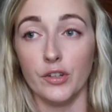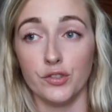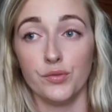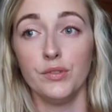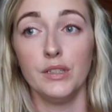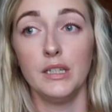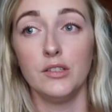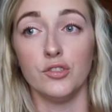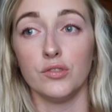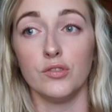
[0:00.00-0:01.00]
There's really
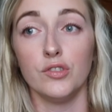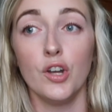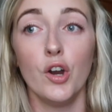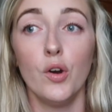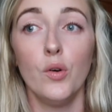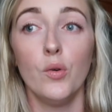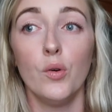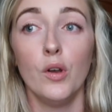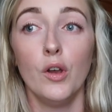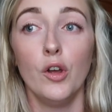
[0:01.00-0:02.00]
just
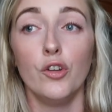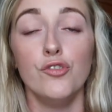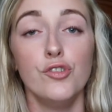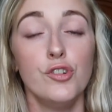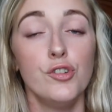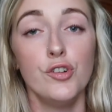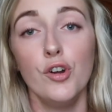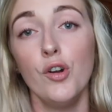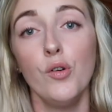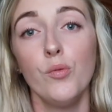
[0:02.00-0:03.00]
no
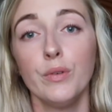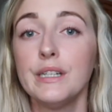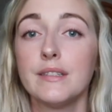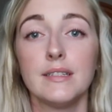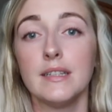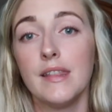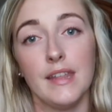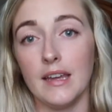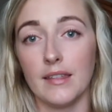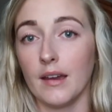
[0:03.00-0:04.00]
reason to
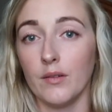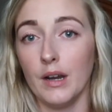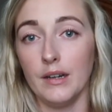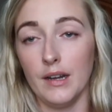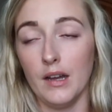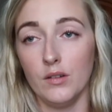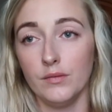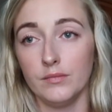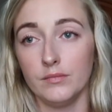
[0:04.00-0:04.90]
think that right now.